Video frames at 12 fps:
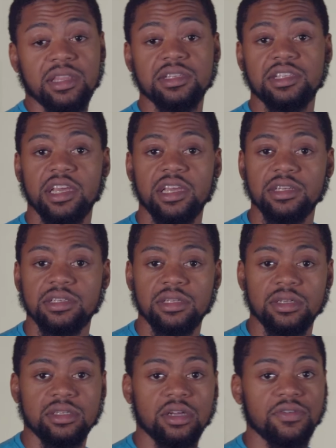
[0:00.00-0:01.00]
the change to
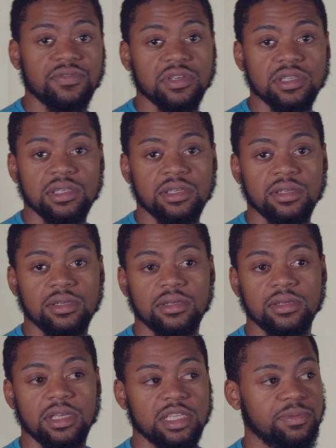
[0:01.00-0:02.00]
the surface,
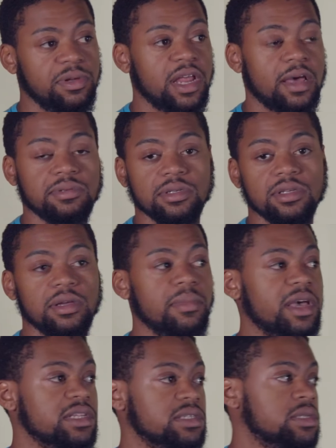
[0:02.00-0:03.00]
it's been absolutely
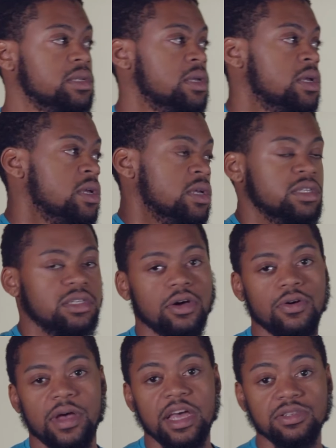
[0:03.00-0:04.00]
amazing.
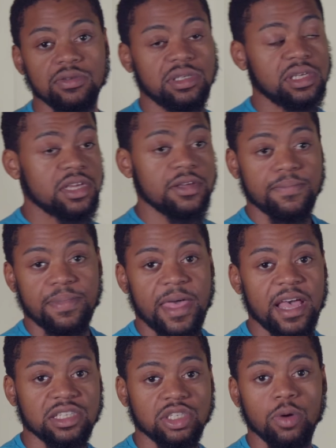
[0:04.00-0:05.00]
So as you see,
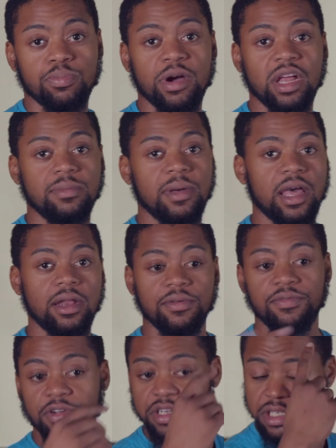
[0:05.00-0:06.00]
has no problem handling
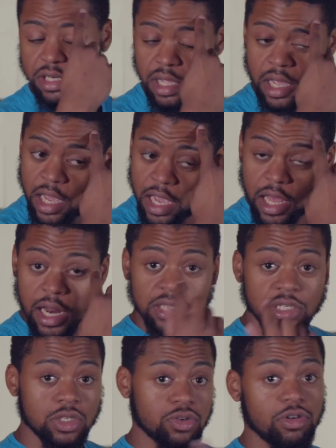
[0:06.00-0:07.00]
friction. It
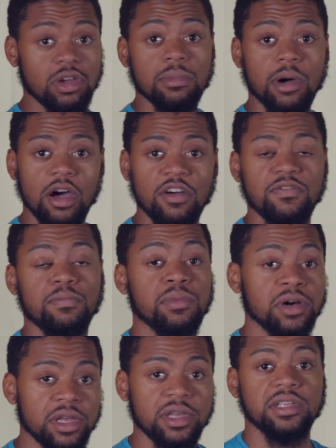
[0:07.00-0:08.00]
doesn't scream off,
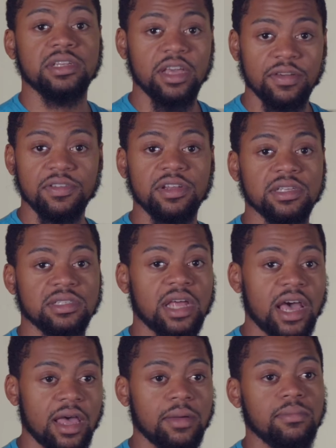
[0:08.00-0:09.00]
but it definitely does
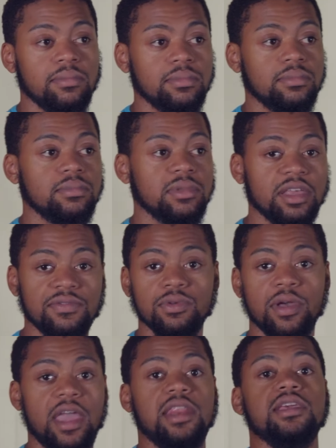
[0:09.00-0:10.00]
not give you
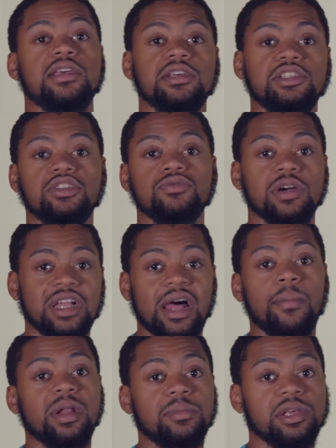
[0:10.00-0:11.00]
any issue with
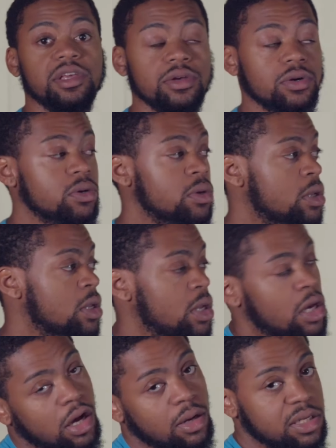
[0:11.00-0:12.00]
climbing up the hill.
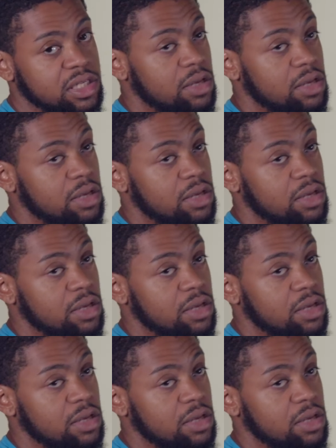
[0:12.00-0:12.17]
Let's